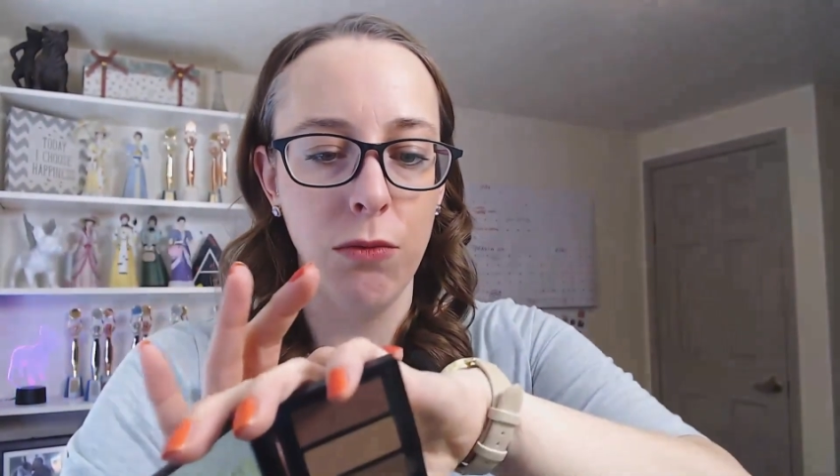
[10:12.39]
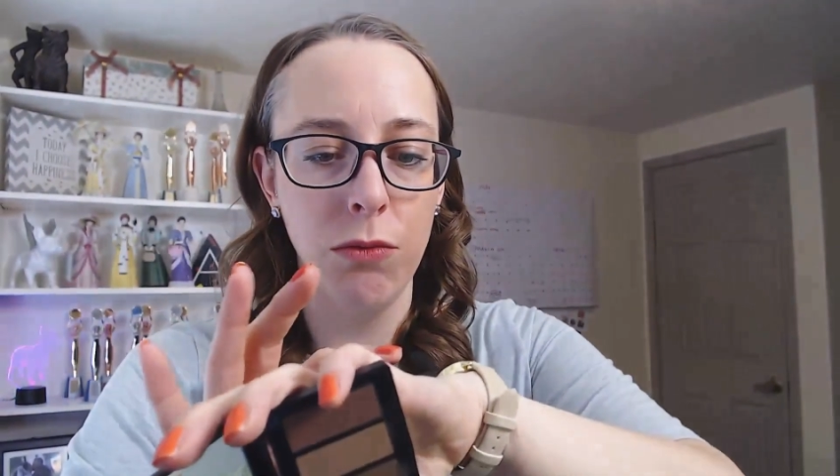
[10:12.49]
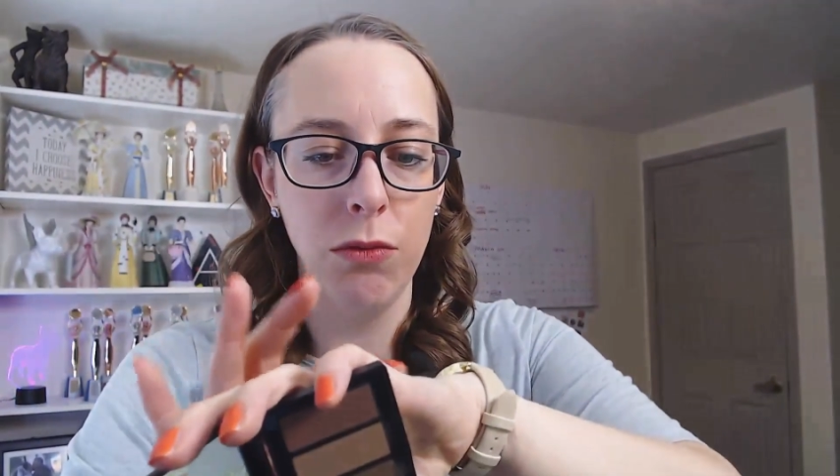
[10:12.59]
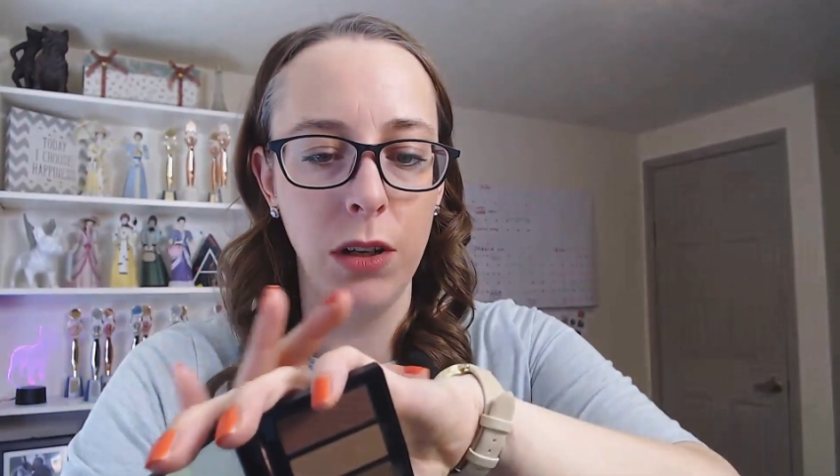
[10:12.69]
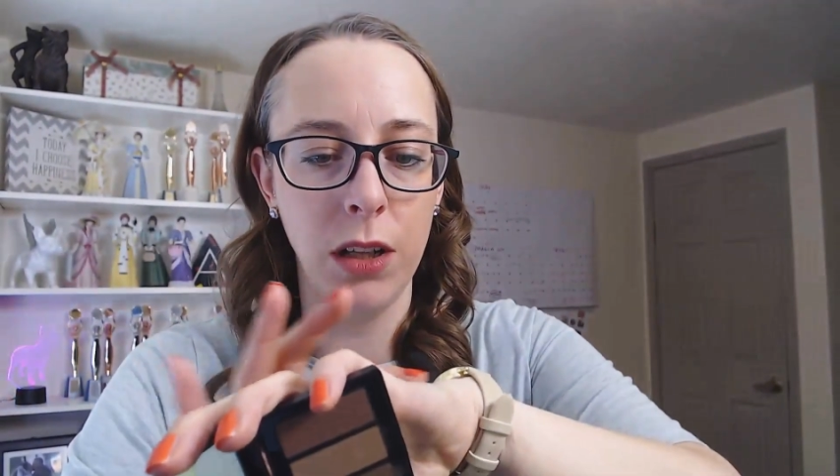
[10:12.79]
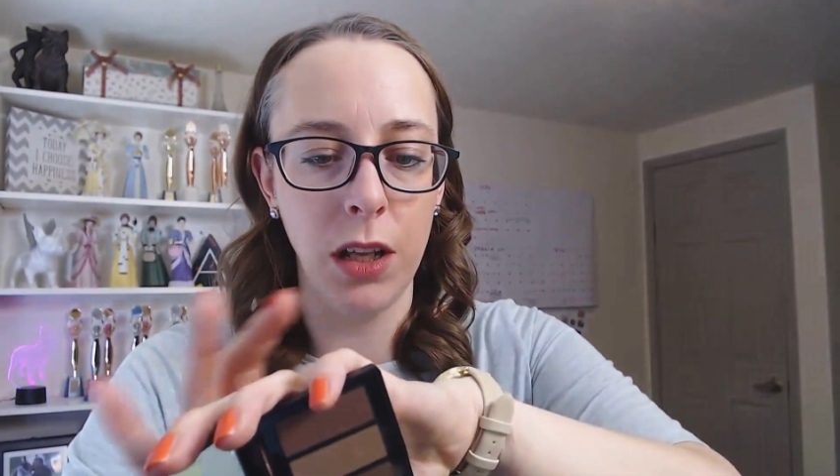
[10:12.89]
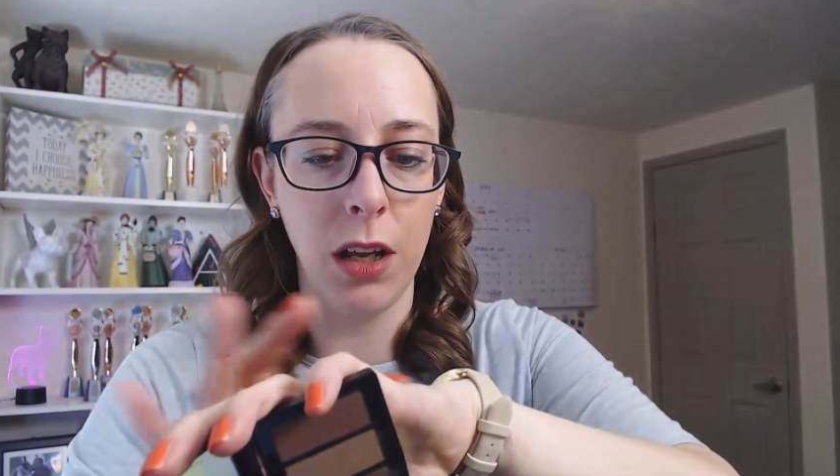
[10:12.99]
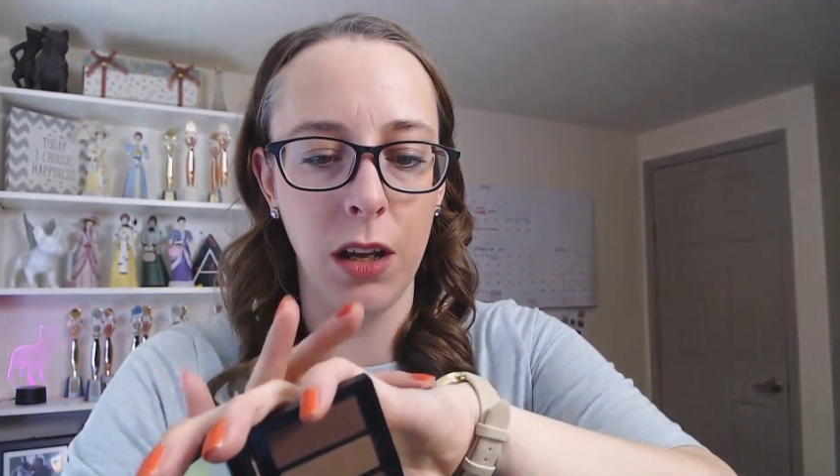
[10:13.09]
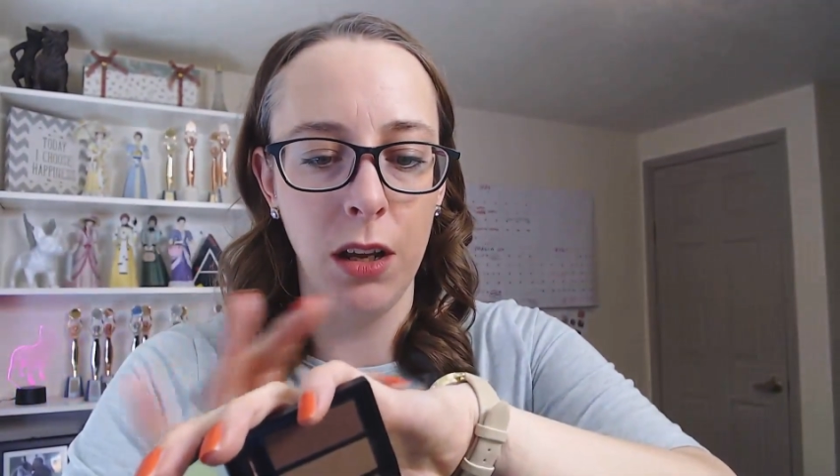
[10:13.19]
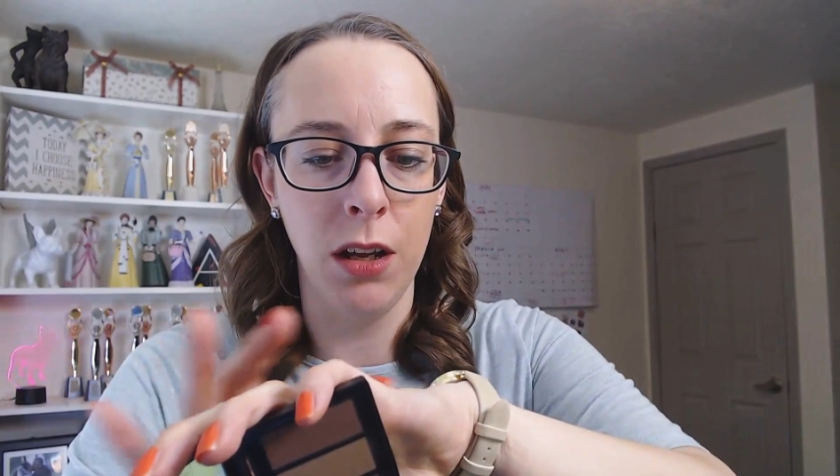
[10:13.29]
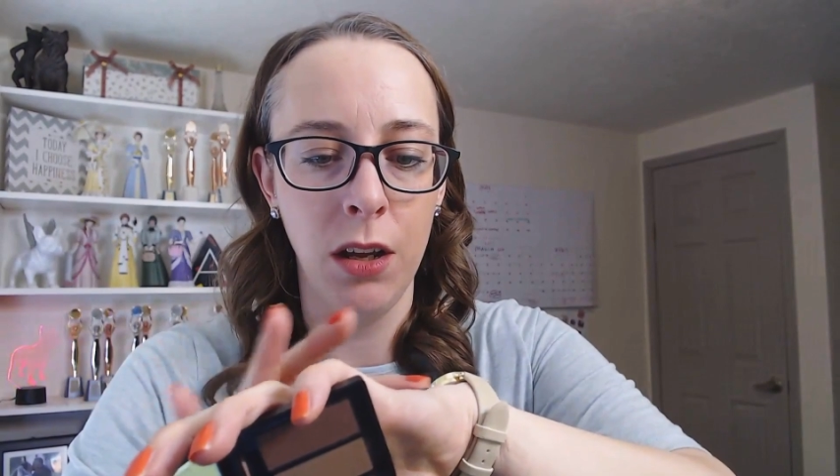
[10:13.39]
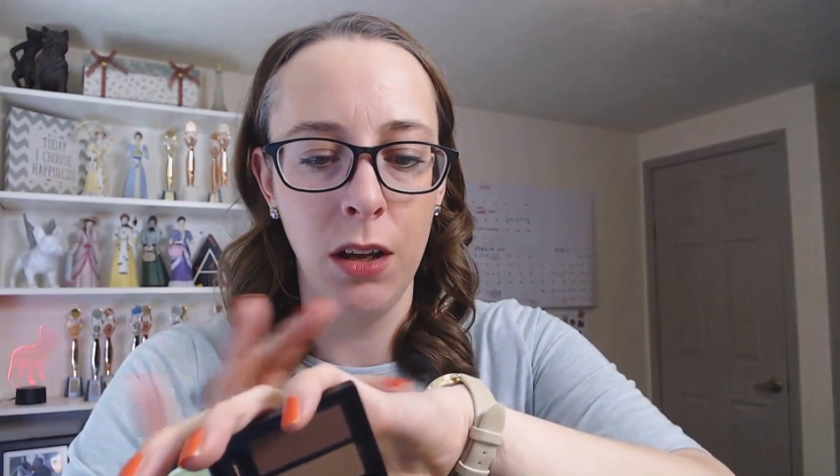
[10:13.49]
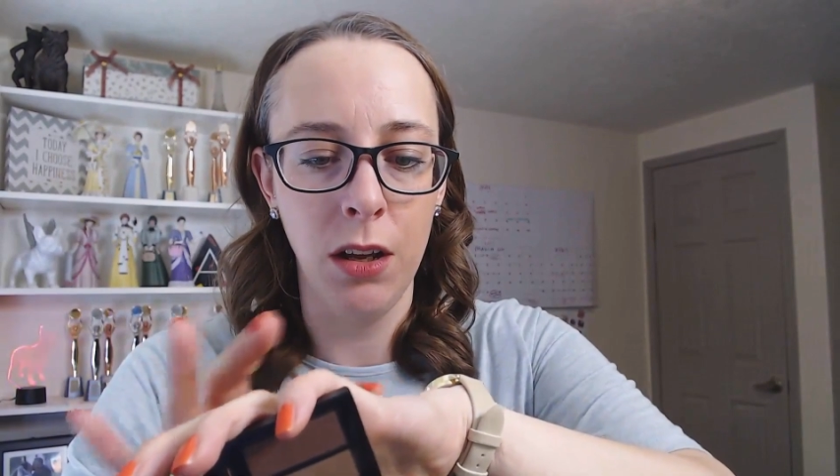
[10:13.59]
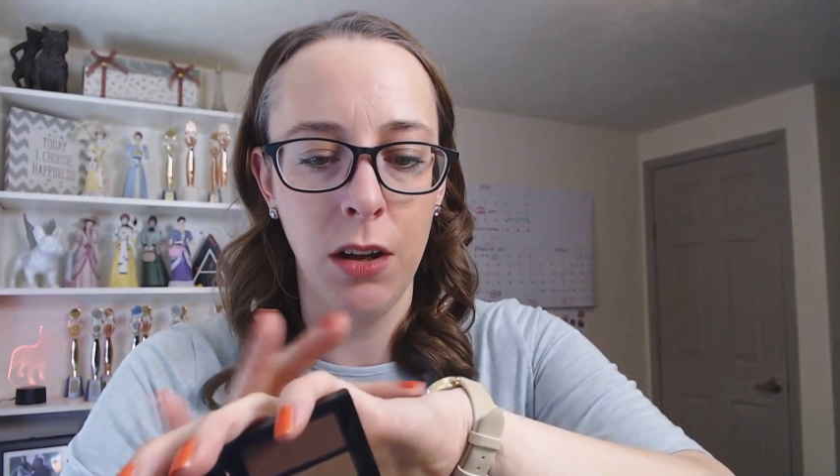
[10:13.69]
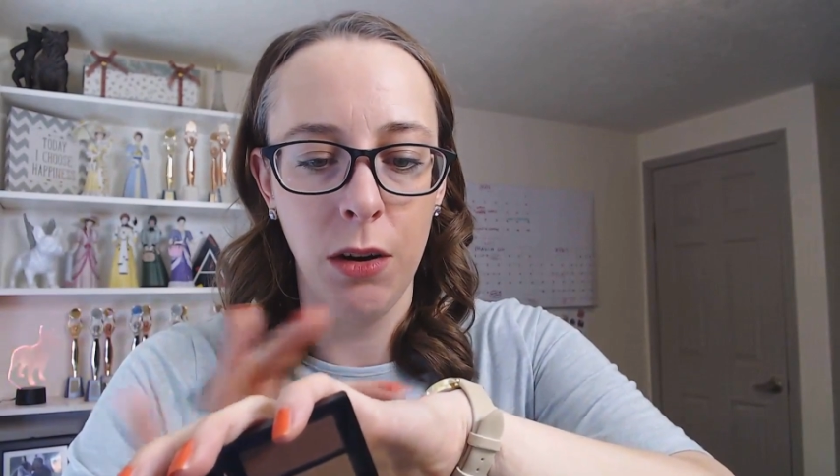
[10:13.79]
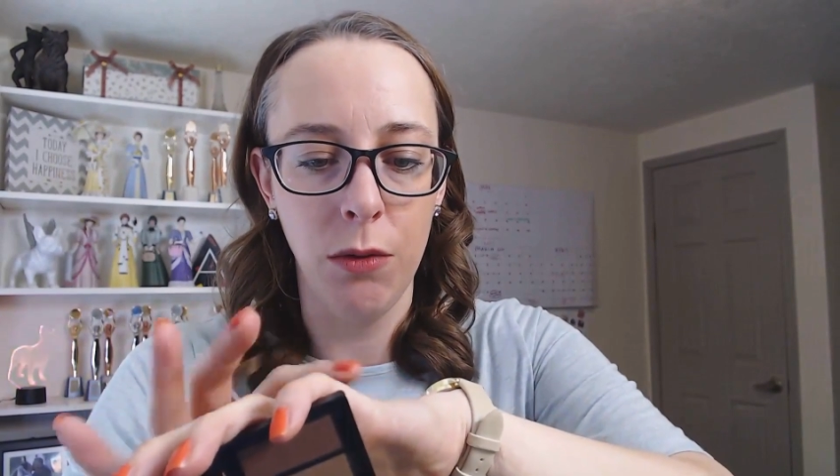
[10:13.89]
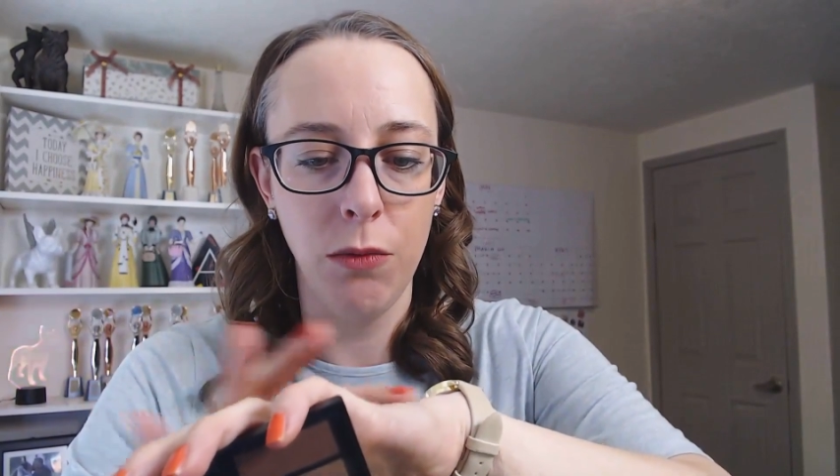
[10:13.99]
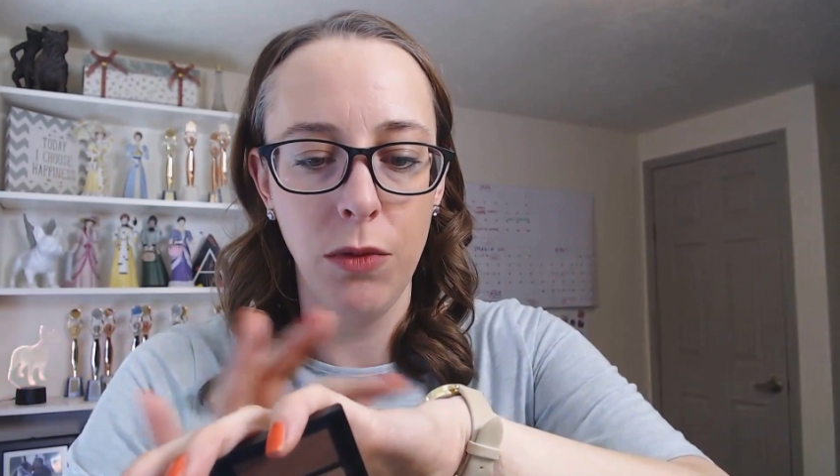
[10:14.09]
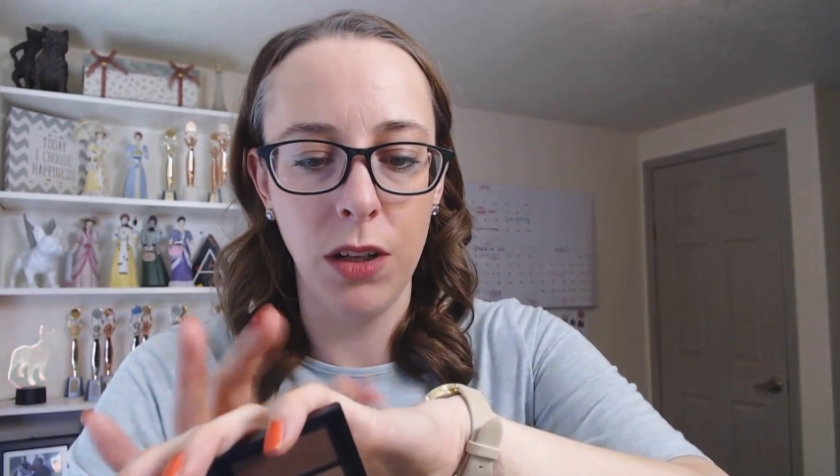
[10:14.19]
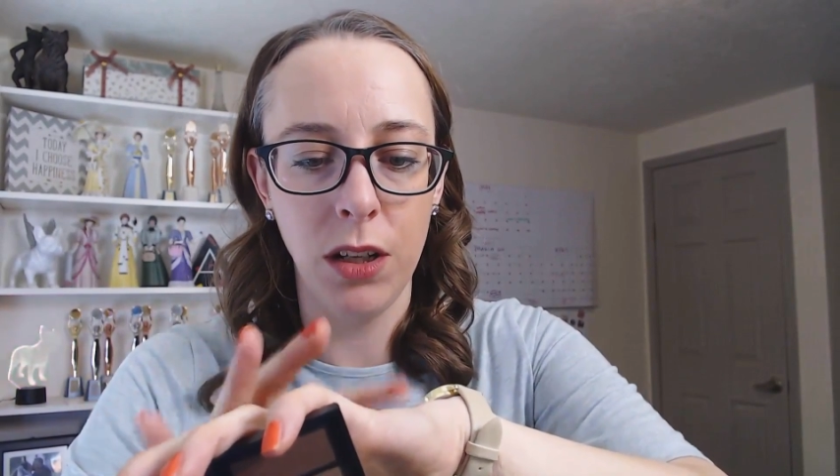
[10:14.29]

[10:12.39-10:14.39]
really, really